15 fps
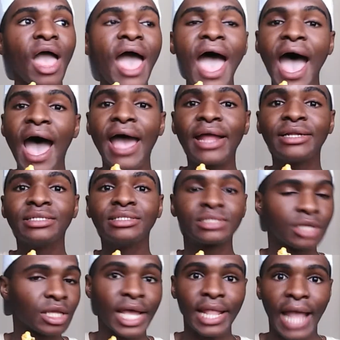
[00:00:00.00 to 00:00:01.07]
and
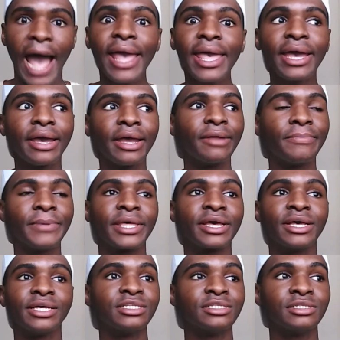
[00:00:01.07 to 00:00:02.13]
get hired
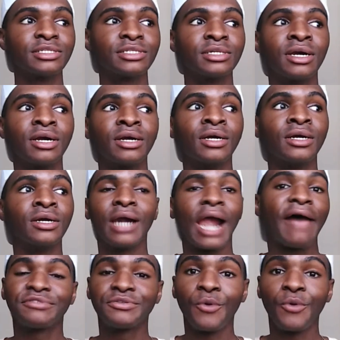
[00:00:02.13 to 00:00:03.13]
because I have